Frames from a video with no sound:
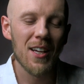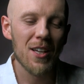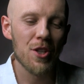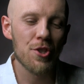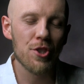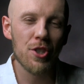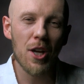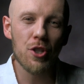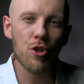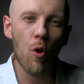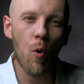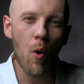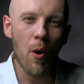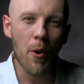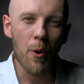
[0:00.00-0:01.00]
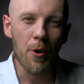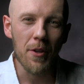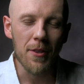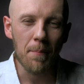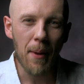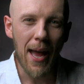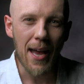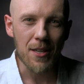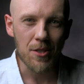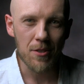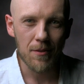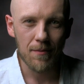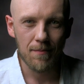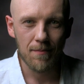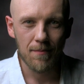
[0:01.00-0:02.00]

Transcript: such horror in the past.